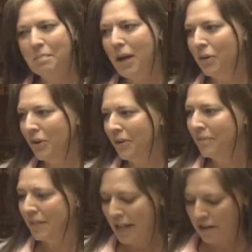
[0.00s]
mother
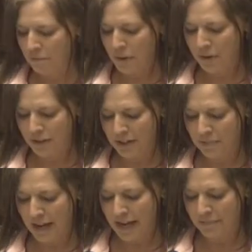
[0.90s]
gave birth to
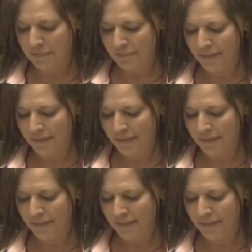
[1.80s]
me.